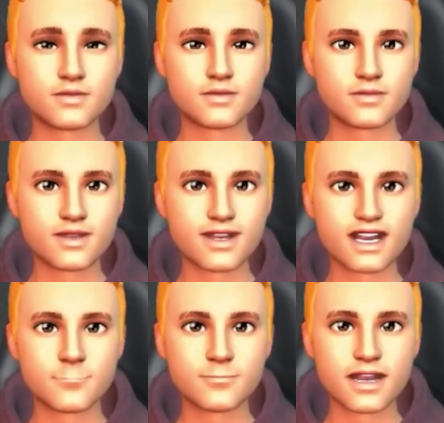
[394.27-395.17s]
We have
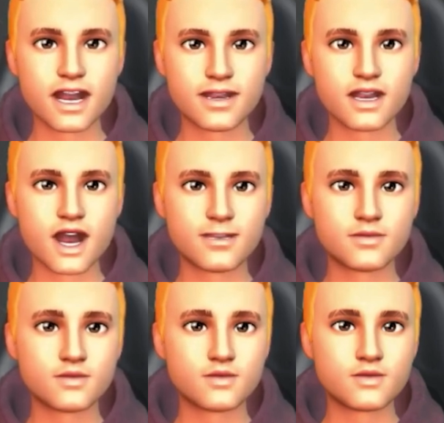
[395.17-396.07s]
something like this.
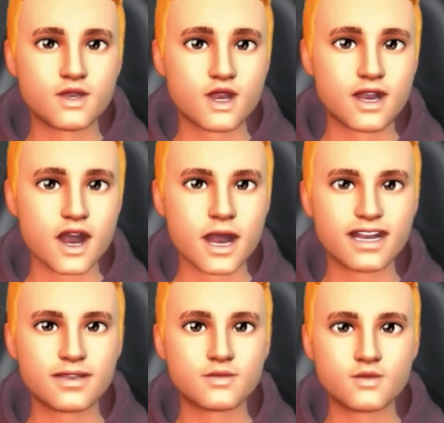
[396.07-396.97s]
So this is
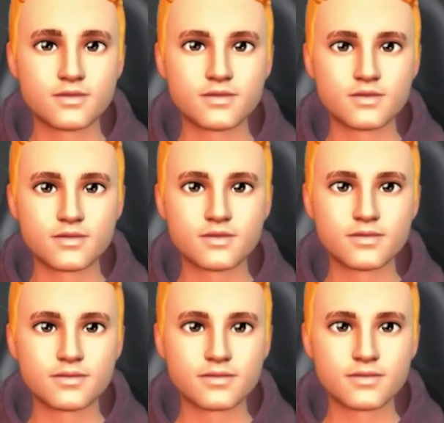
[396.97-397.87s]
texture mode.
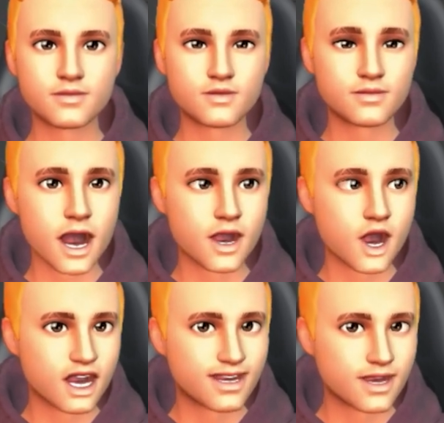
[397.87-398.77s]
Now
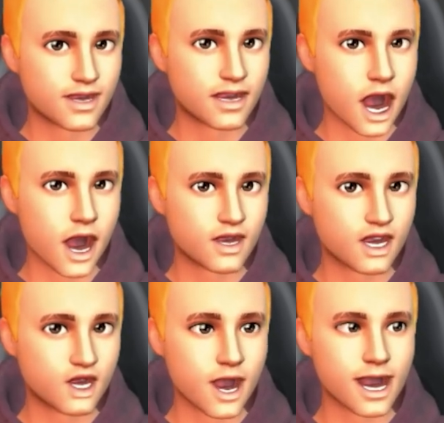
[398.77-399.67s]
here I'm going
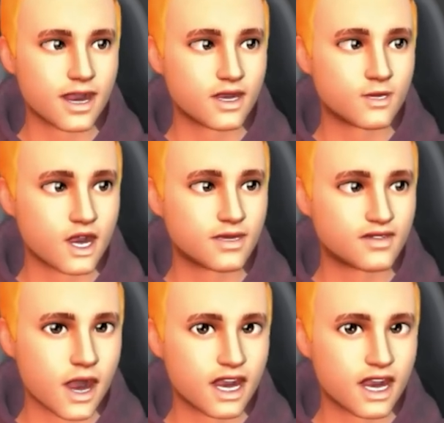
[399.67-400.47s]
to add one modifier.